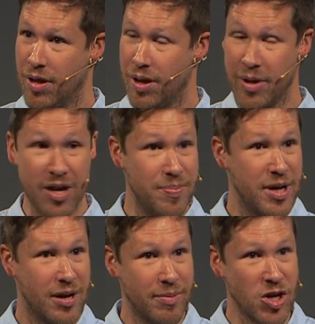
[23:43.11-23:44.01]
I mean, I had
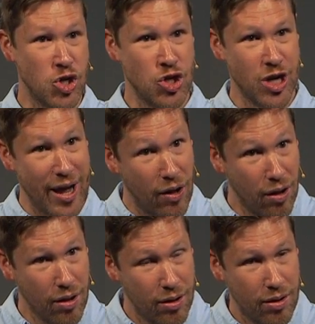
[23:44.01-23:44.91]
become a
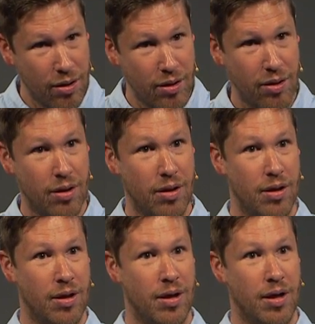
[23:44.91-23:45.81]
shell
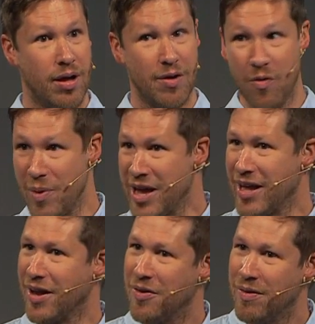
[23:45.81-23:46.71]
of a man
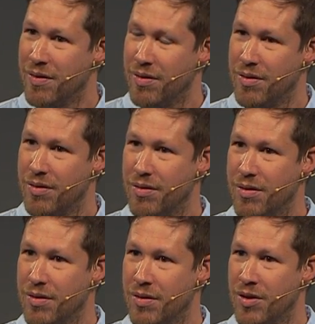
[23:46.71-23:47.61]

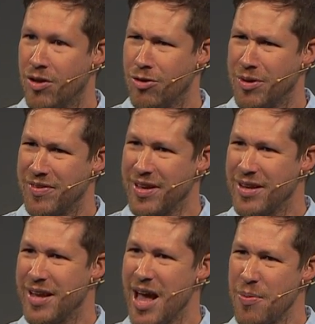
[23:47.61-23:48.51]
who was
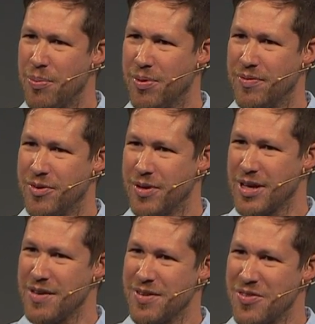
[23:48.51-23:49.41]
incapable of doing
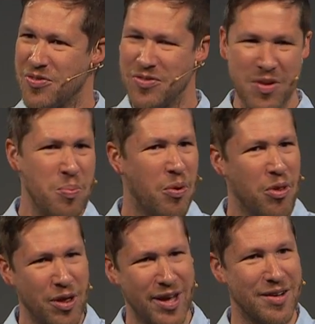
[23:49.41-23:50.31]
even simple
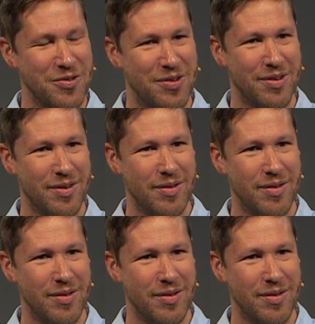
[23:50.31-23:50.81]
things